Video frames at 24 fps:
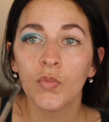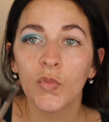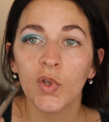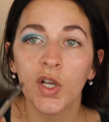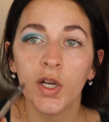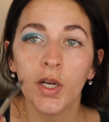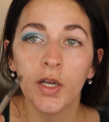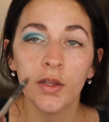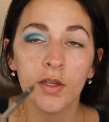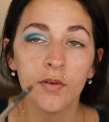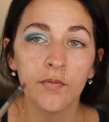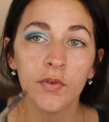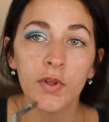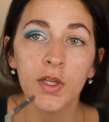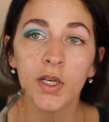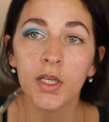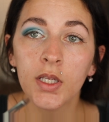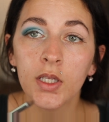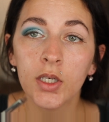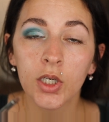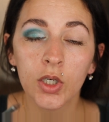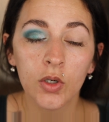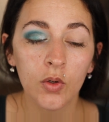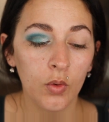All right, and then for
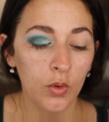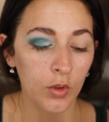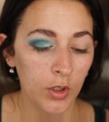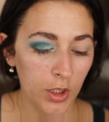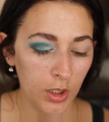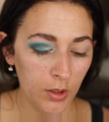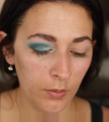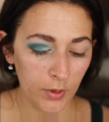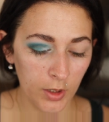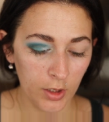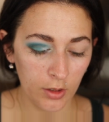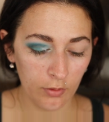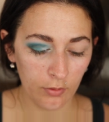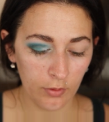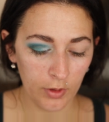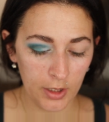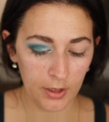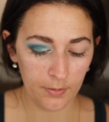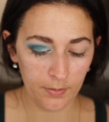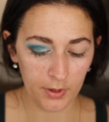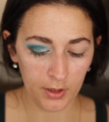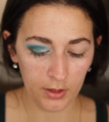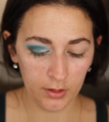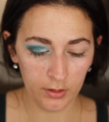that inner corner, we're gonna
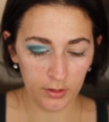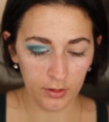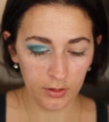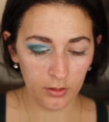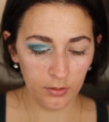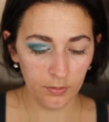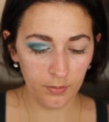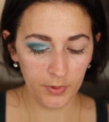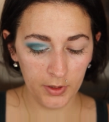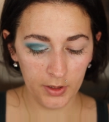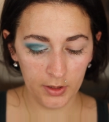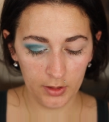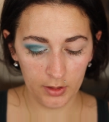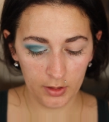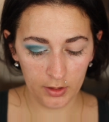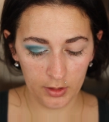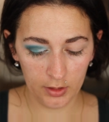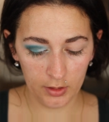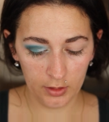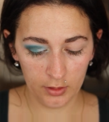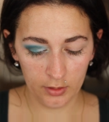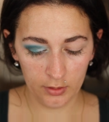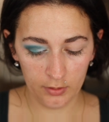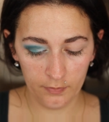grab a little bit
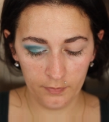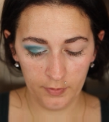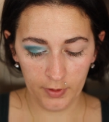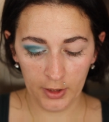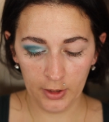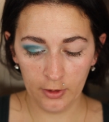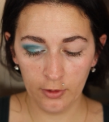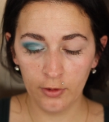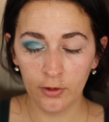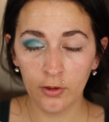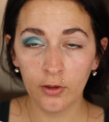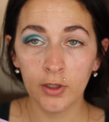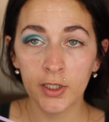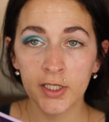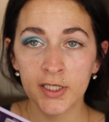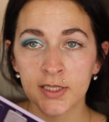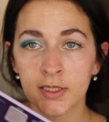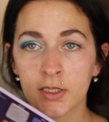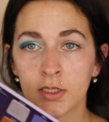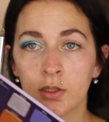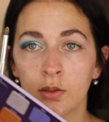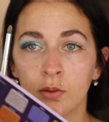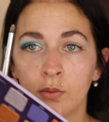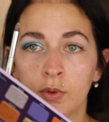of
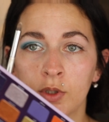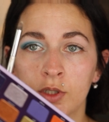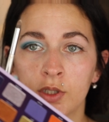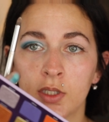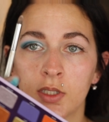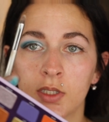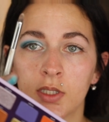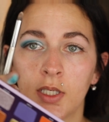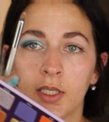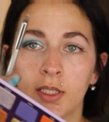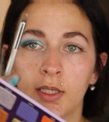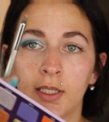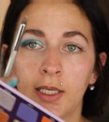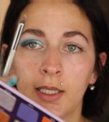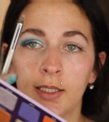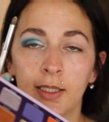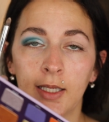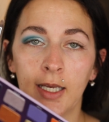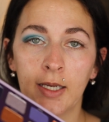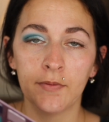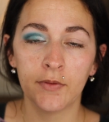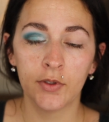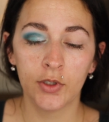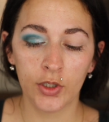Aerialist, which is like that
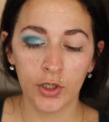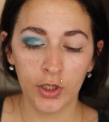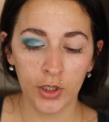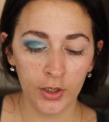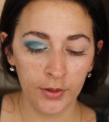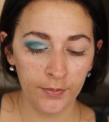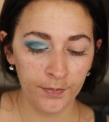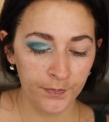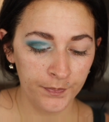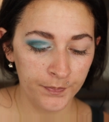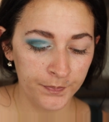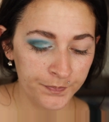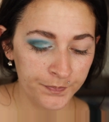lavender.